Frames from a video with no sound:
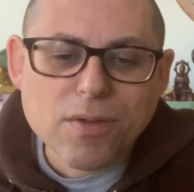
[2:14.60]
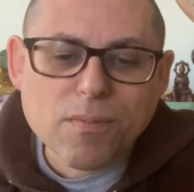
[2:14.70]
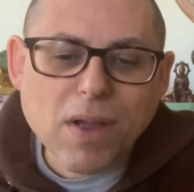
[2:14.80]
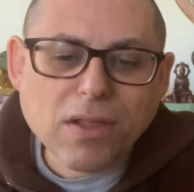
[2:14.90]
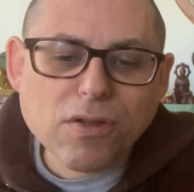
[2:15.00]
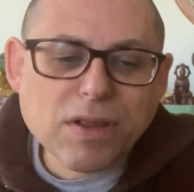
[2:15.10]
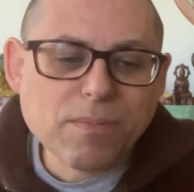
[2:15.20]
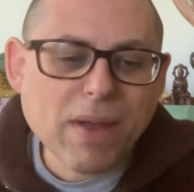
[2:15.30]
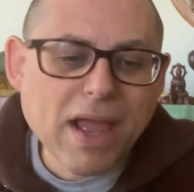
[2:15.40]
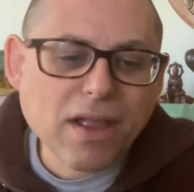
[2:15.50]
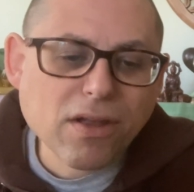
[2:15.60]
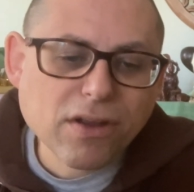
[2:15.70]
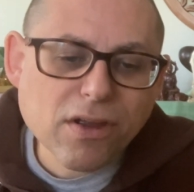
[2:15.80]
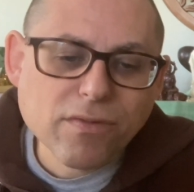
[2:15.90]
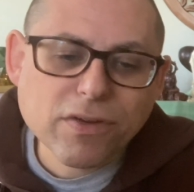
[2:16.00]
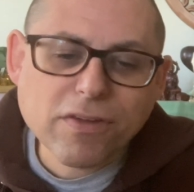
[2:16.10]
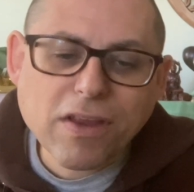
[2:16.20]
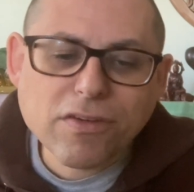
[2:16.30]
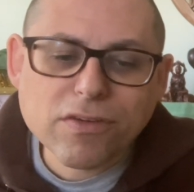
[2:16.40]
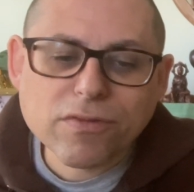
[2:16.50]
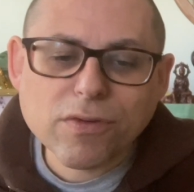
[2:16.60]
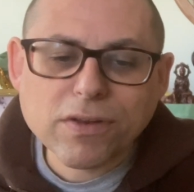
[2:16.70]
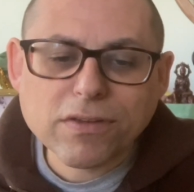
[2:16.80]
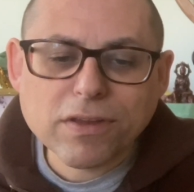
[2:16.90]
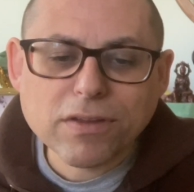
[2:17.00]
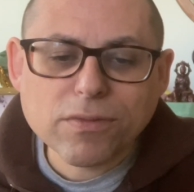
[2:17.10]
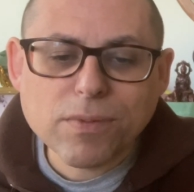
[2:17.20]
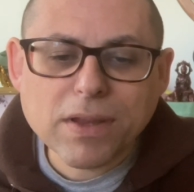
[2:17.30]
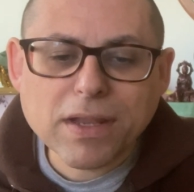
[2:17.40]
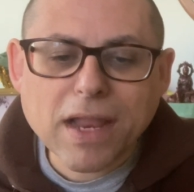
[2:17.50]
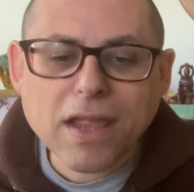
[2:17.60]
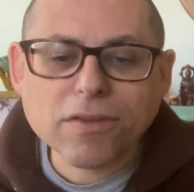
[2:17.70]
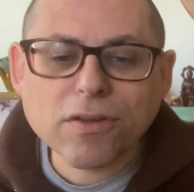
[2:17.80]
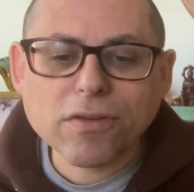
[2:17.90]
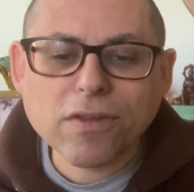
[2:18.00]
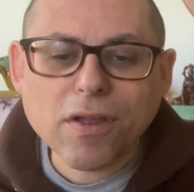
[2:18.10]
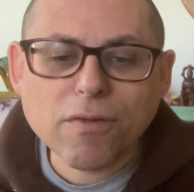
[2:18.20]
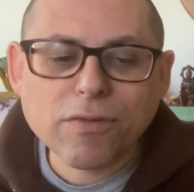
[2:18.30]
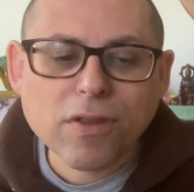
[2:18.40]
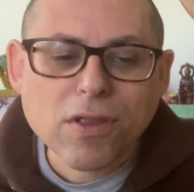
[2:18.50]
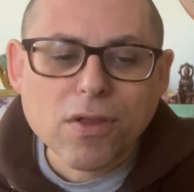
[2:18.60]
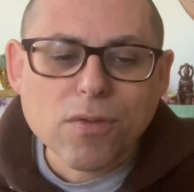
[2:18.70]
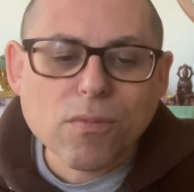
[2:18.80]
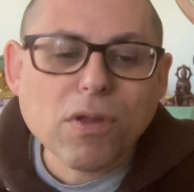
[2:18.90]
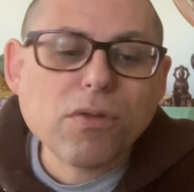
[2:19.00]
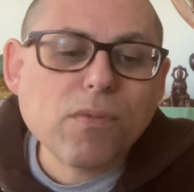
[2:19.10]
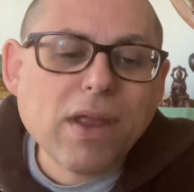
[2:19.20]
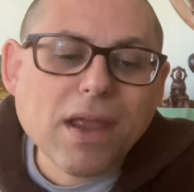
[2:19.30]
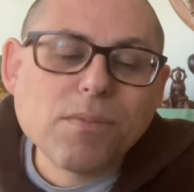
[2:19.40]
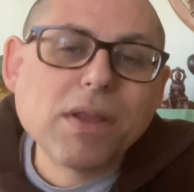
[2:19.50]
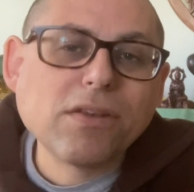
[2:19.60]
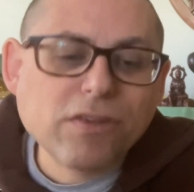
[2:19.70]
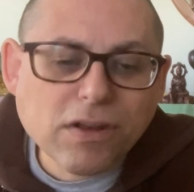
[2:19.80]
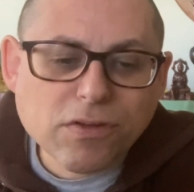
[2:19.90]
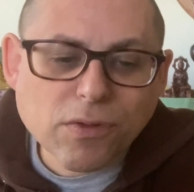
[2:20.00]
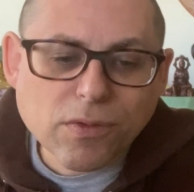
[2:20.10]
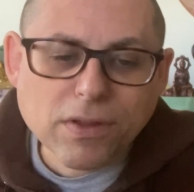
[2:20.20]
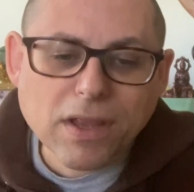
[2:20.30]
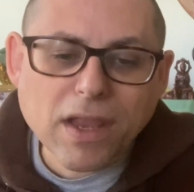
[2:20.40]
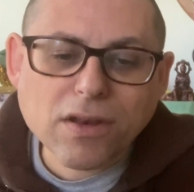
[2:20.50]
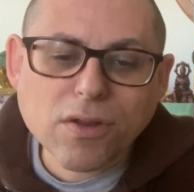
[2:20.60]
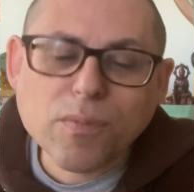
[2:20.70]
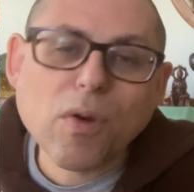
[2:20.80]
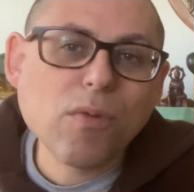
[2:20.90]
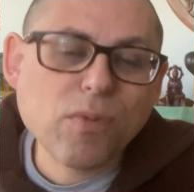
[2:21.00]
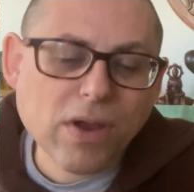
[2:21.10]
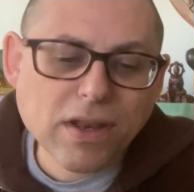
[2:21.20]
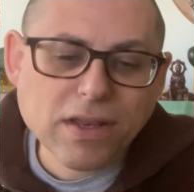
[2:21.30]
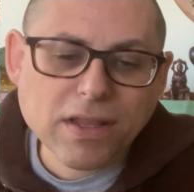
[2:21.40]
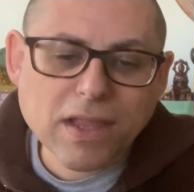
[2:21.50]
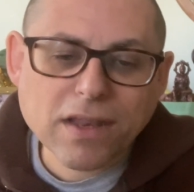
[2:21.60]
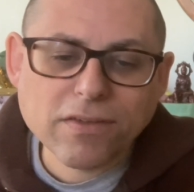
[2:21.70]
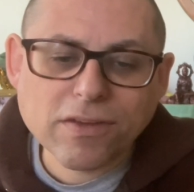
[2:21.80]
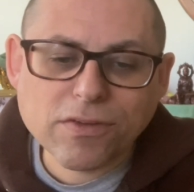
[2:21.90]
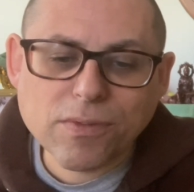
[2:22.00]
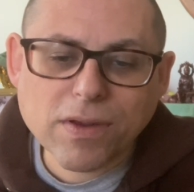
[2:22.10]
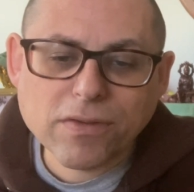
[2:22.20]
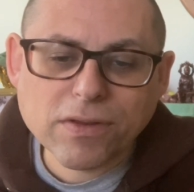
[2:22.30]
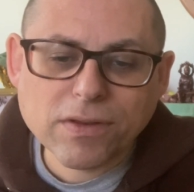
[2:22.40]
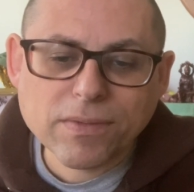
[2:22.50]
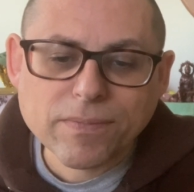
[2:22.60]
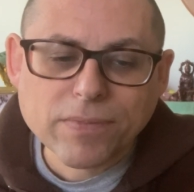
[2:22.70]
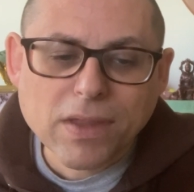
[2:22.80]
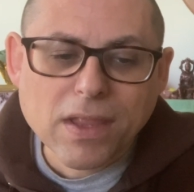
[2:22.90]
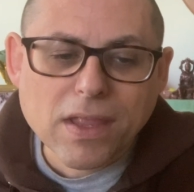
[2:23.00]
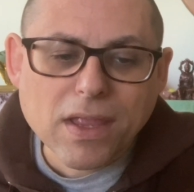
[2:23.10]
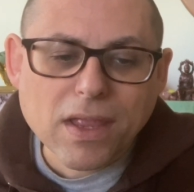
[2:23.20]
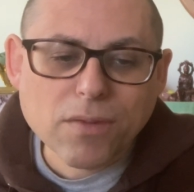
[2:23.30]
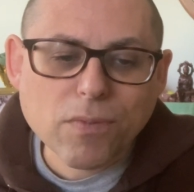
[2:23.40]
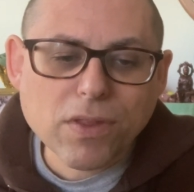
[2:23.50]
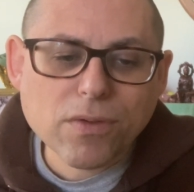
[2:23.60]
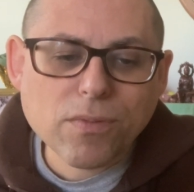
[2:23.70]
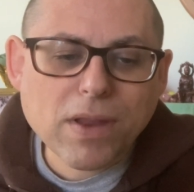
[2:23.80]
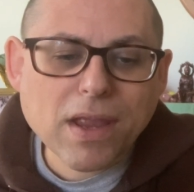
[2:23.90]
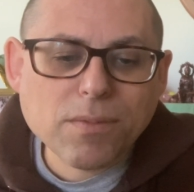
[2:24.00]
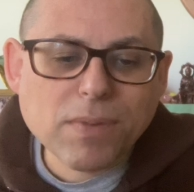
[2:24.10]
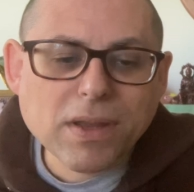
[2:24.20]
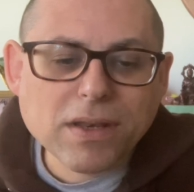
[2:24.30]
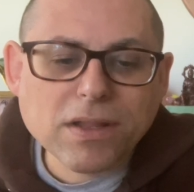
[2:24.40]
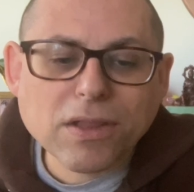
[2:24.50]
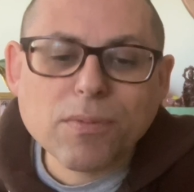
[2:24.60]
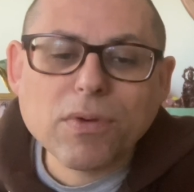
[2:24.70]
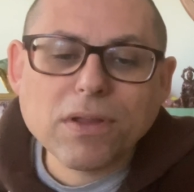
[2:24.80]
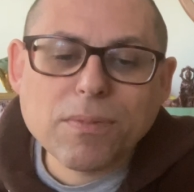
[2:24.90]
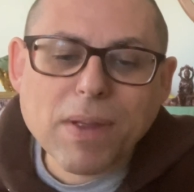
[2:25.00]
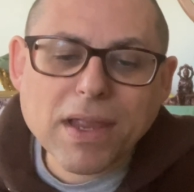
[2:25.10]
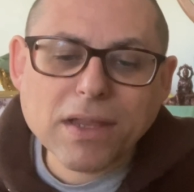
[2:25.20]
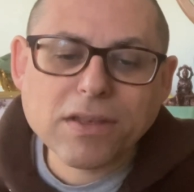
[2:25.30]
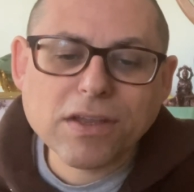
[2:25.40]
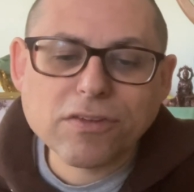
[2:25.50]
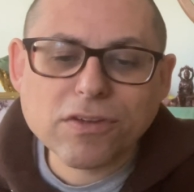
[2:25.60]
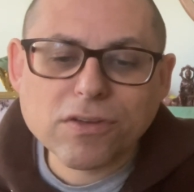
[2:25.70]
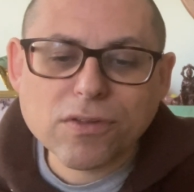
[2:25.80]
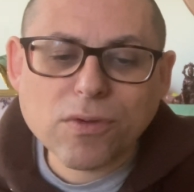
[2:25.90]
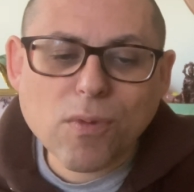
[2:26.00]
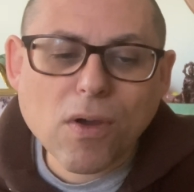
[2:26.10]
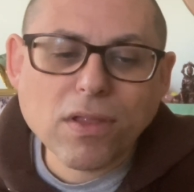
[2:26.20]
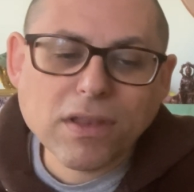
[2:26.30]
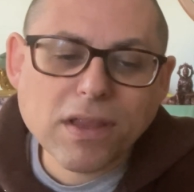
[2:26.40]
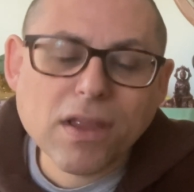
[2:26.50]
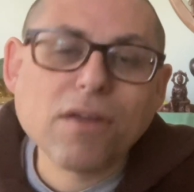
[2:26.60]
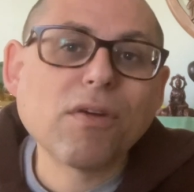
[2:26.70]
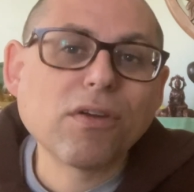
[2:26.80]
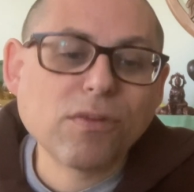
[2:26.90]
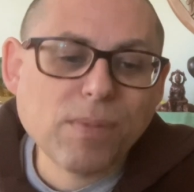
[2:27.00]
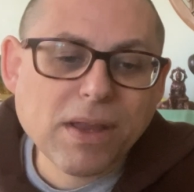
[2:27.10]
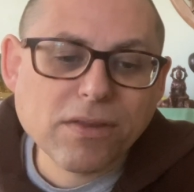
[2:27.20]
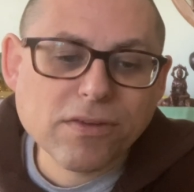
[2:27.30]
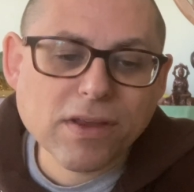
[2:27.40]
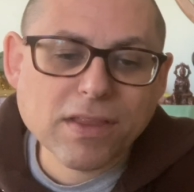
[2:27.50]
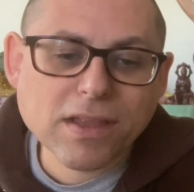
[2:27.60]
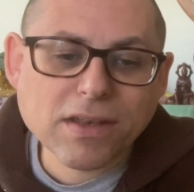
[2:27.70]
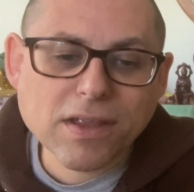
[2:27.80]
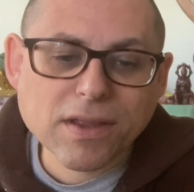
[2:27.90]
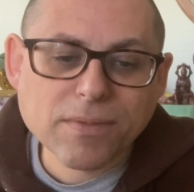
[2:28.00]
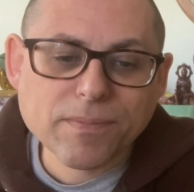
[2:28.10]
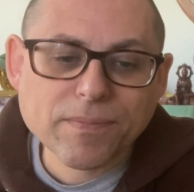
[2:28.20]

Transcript: By looking back on a conversation, for instance, we can ask ourselves whether we had been gentle and appropriate in that situation, and whether we had been deliberately paying attention to the quality of our speech at that time.